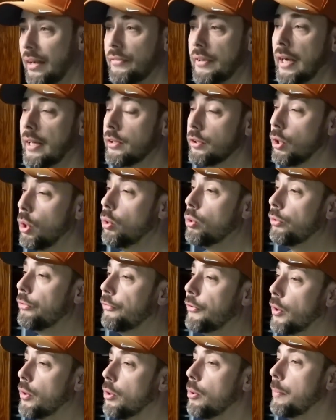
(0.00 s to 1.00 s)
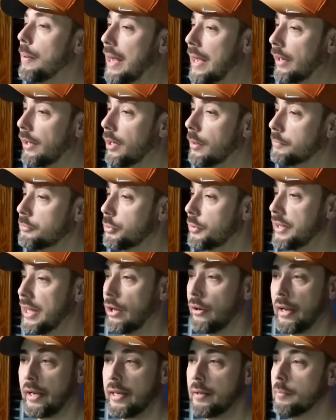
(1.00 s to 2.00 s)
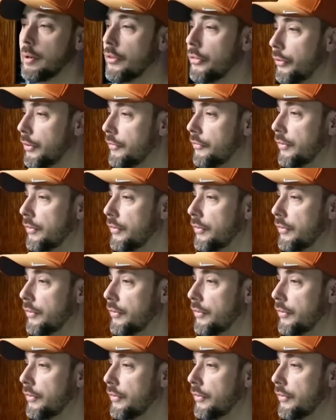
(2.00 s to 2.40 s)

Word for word: I've got local photo backups without any monthly